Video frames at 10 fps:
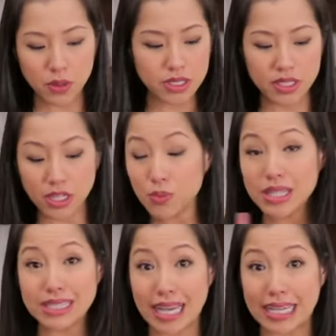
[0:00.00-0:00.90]
You can start
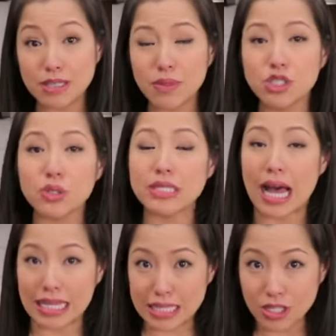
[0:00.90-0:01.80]
with dice, make sure it's
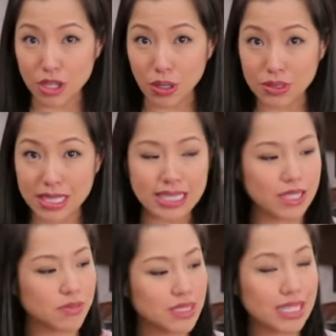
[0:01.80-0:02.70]
unsalted,
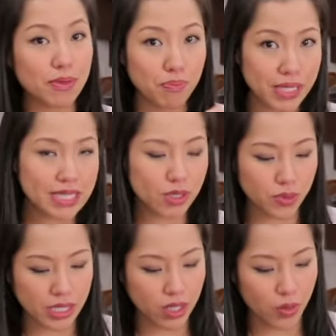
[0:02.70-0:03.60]
and I'm just gonna blitz it
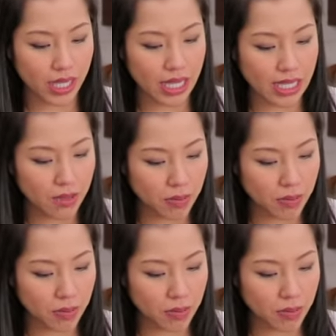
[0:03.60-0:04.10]
really quick in the